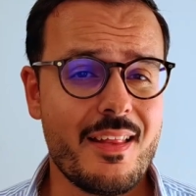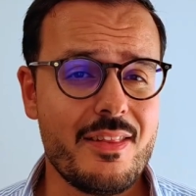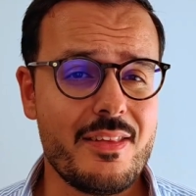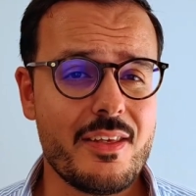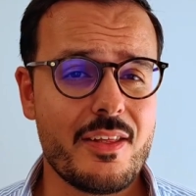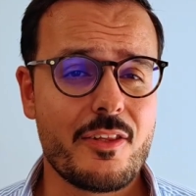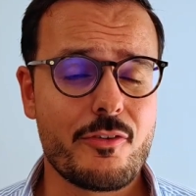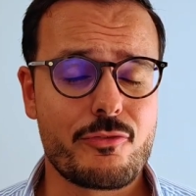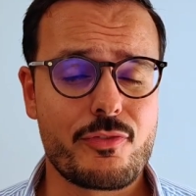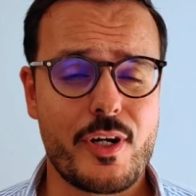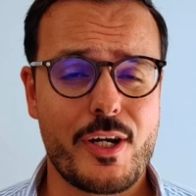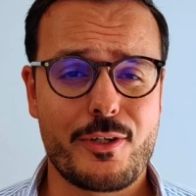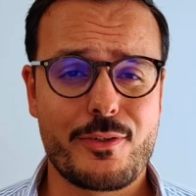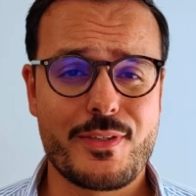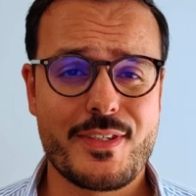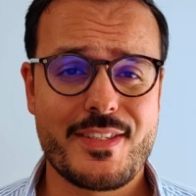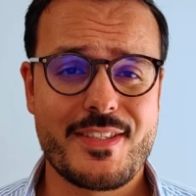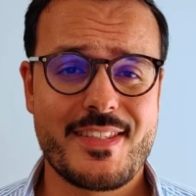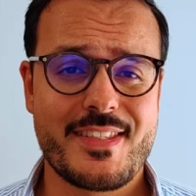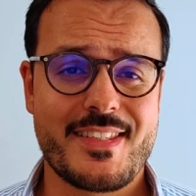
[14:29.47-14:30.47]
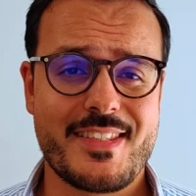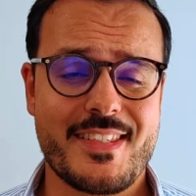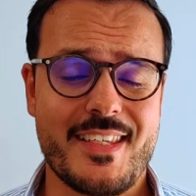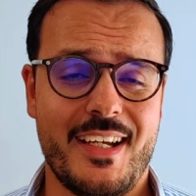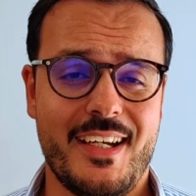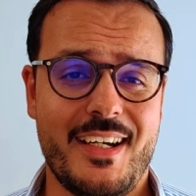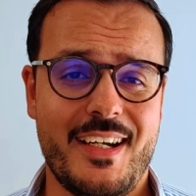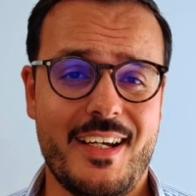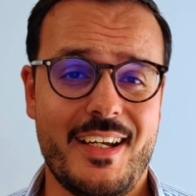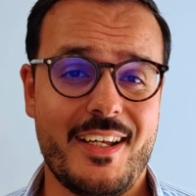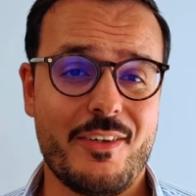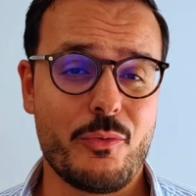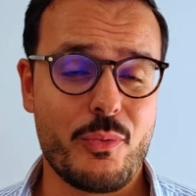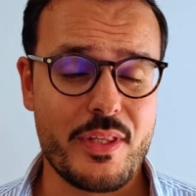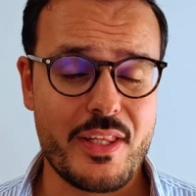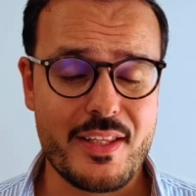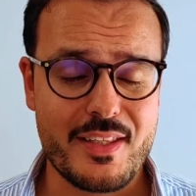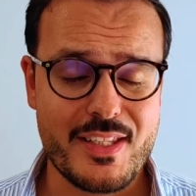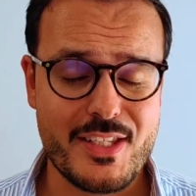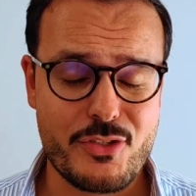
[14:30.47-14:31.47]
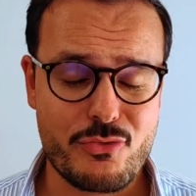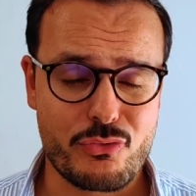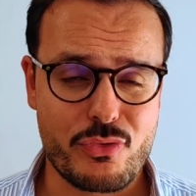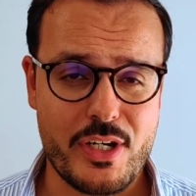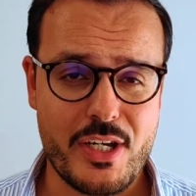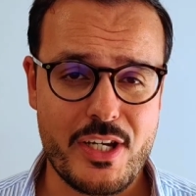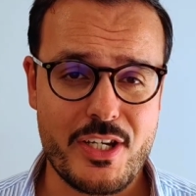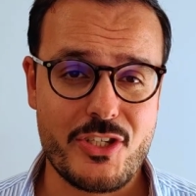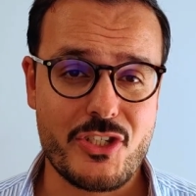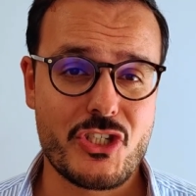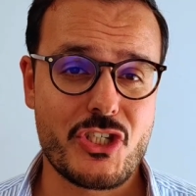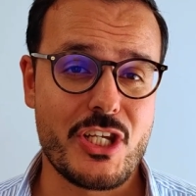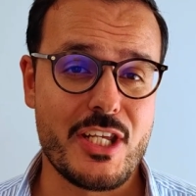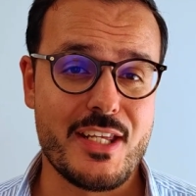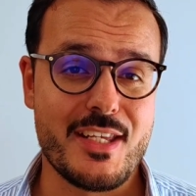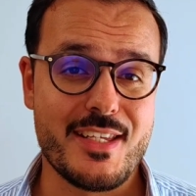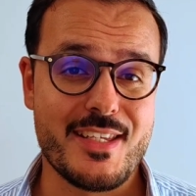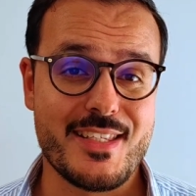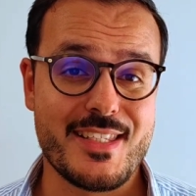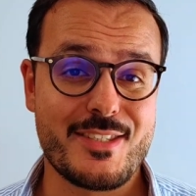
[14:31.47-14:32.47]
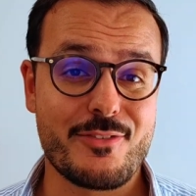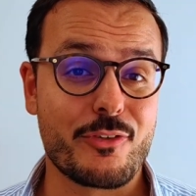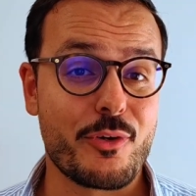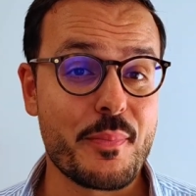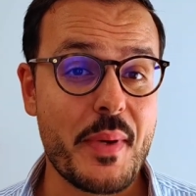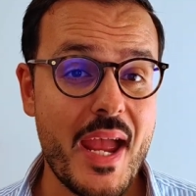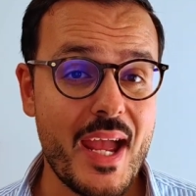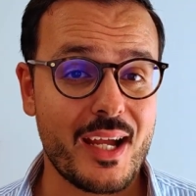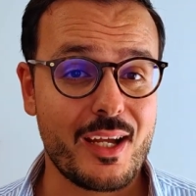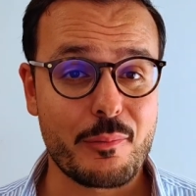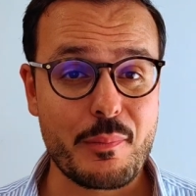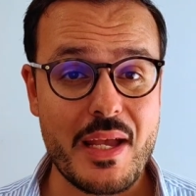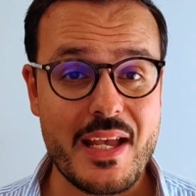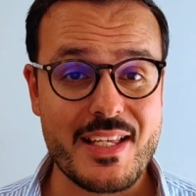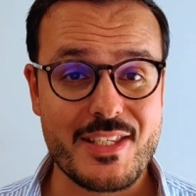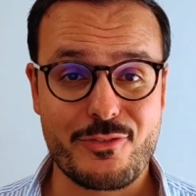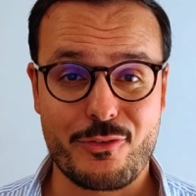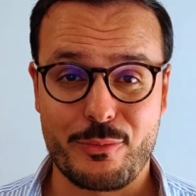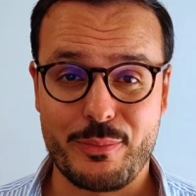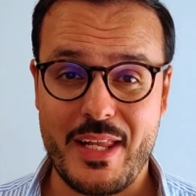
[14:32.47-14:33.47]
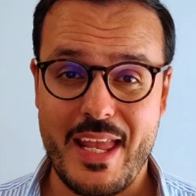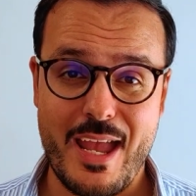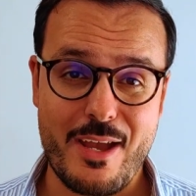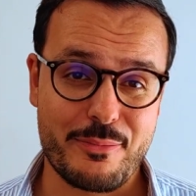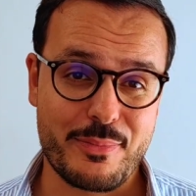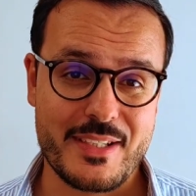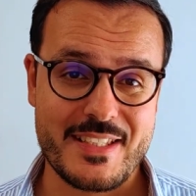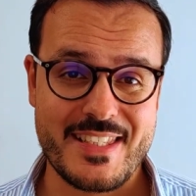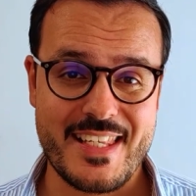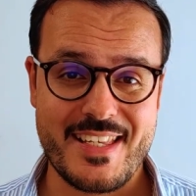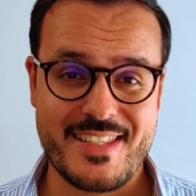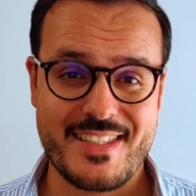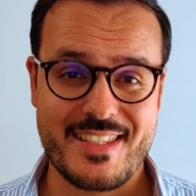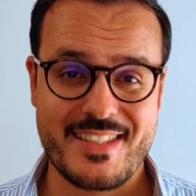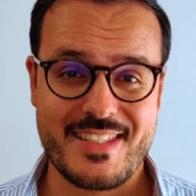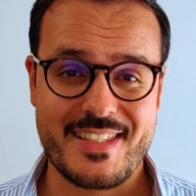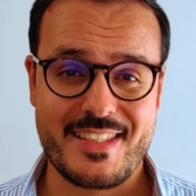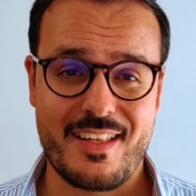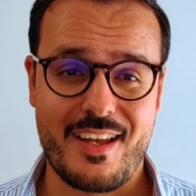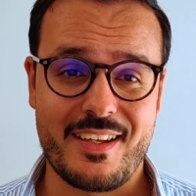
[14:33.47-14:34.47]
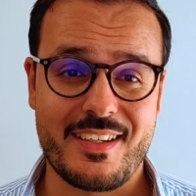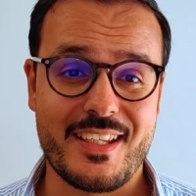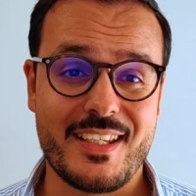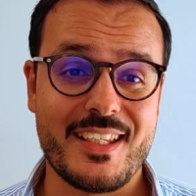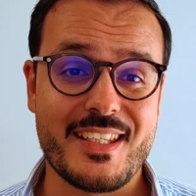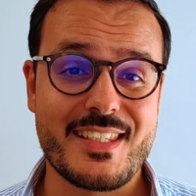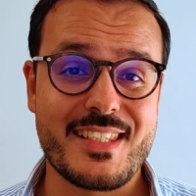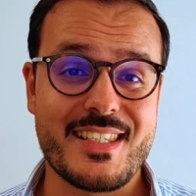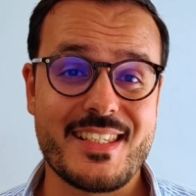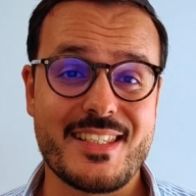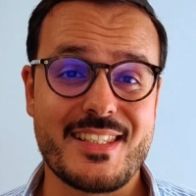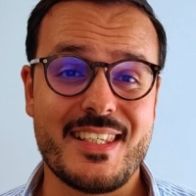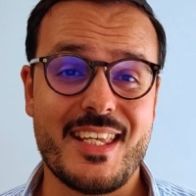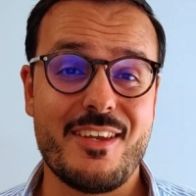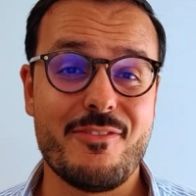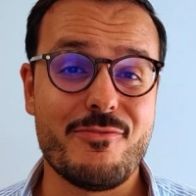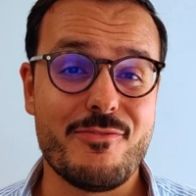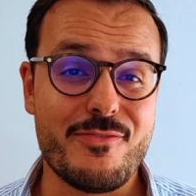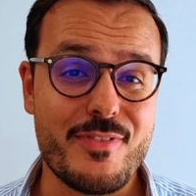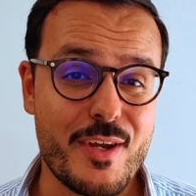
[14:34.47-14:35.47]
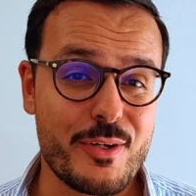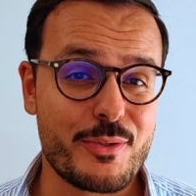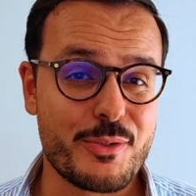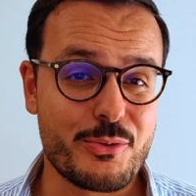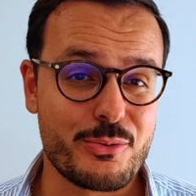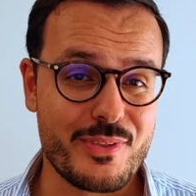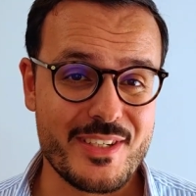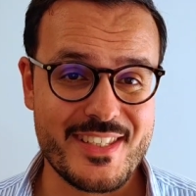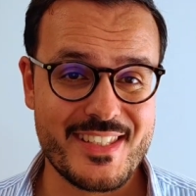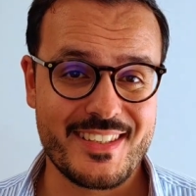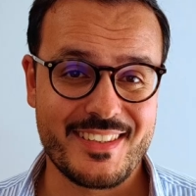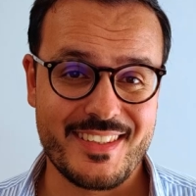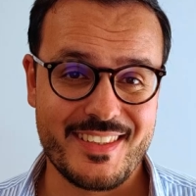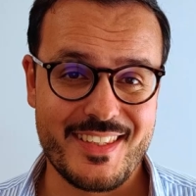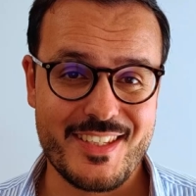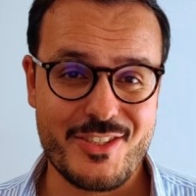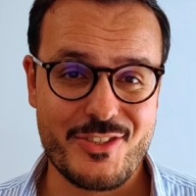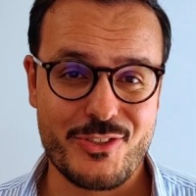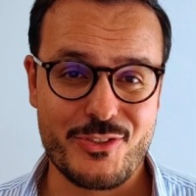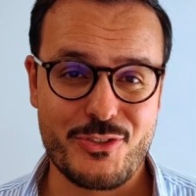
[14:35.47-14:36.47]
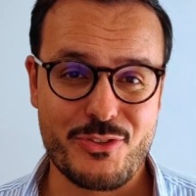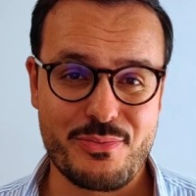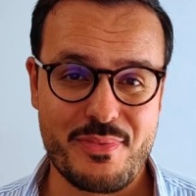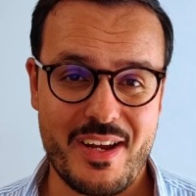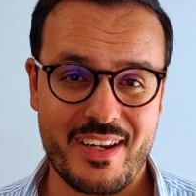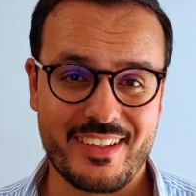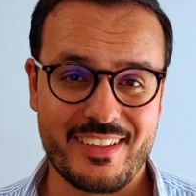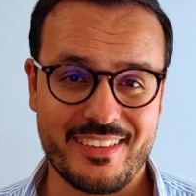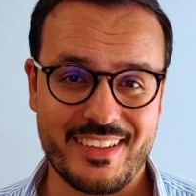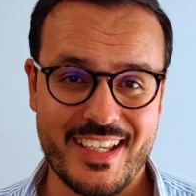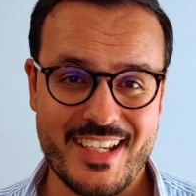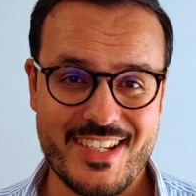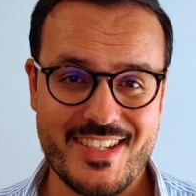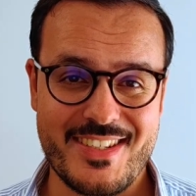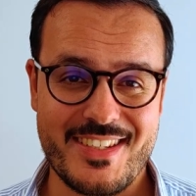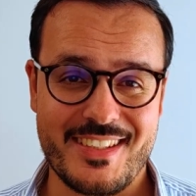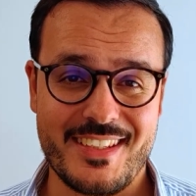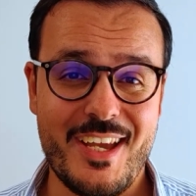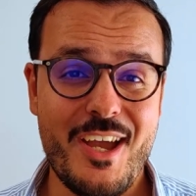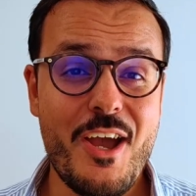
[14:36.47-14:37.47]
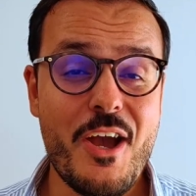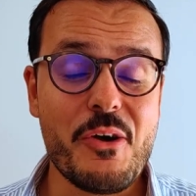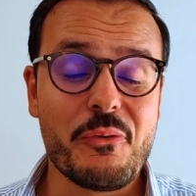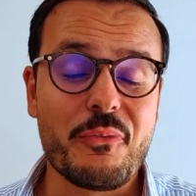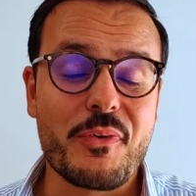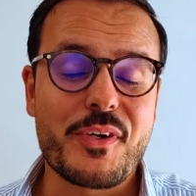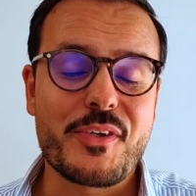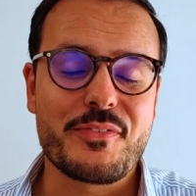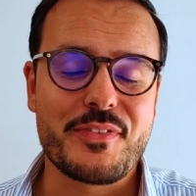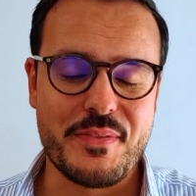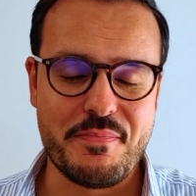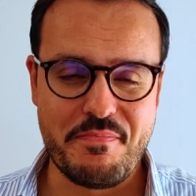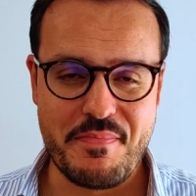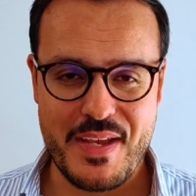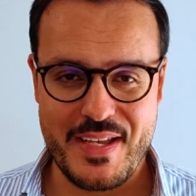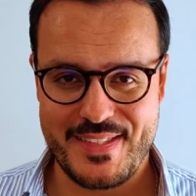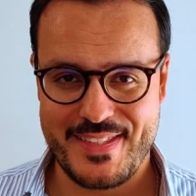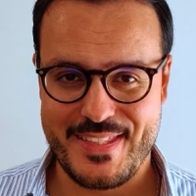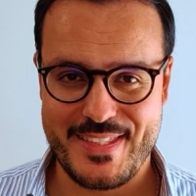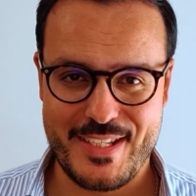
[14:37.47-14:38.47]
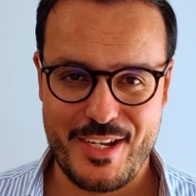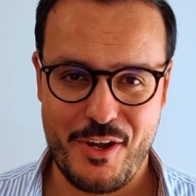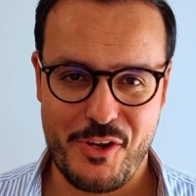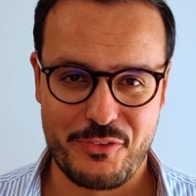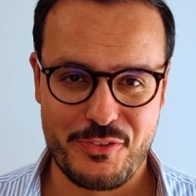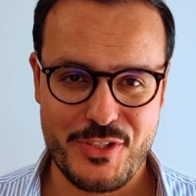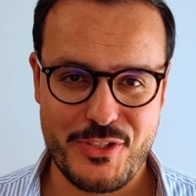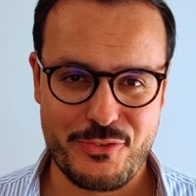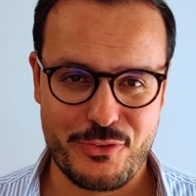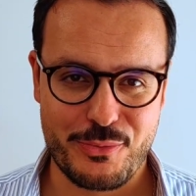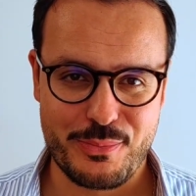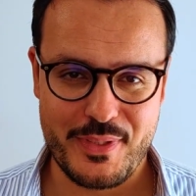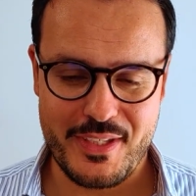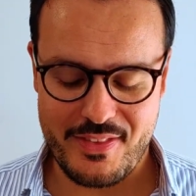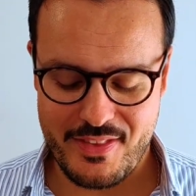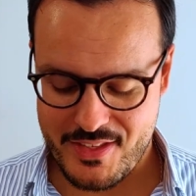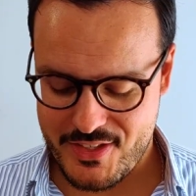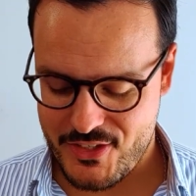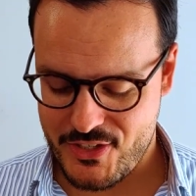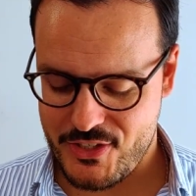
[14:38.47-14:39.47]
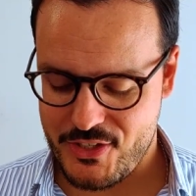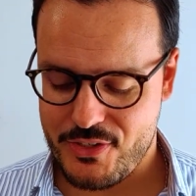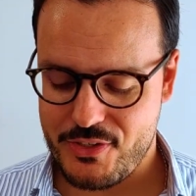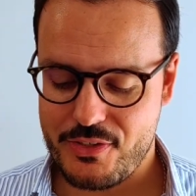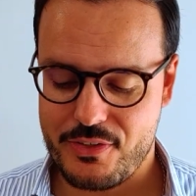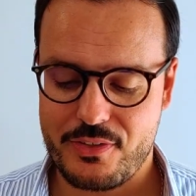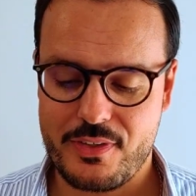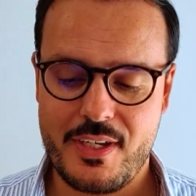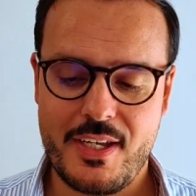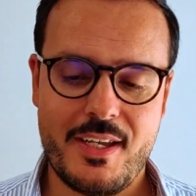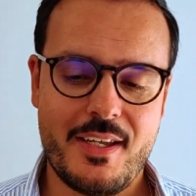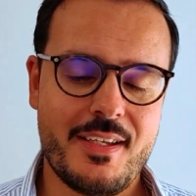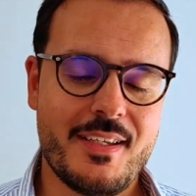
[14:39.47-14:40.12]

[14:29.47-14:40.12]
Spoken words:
The other fragrance within this range is from Hermes, from the Hermes Essence line, and this is a very recent addition to my collection, one of the best discoveries for me this year.